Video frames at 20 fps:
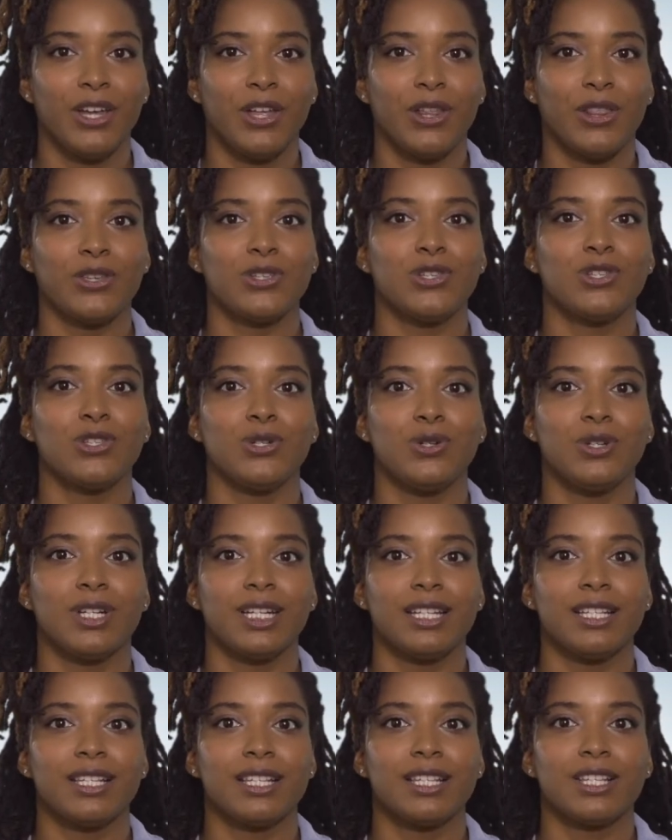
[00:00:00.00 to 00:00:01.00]
The
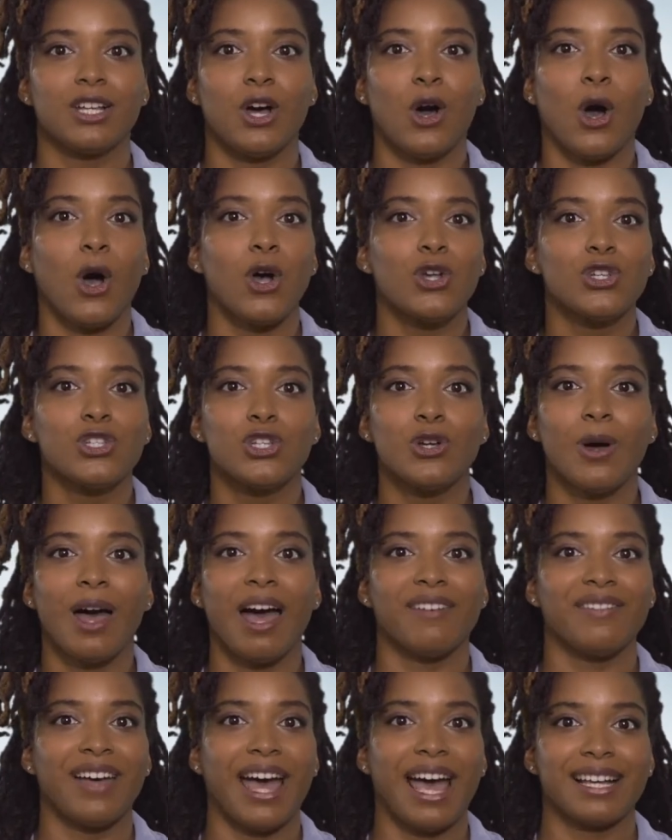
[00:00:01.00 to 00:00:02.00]
students also
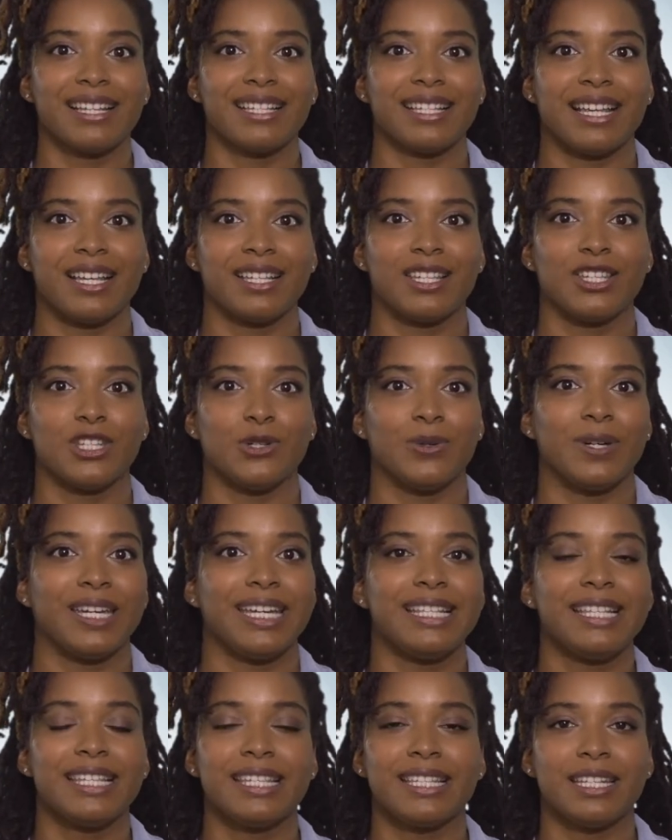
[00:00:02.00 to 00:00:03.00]
have access to
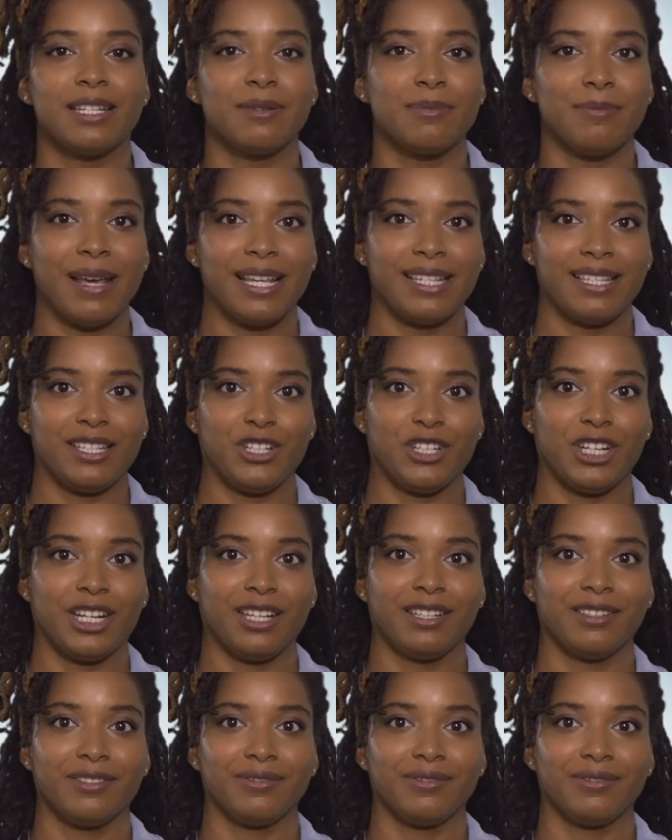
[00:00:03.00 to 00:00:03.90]
instant messaging.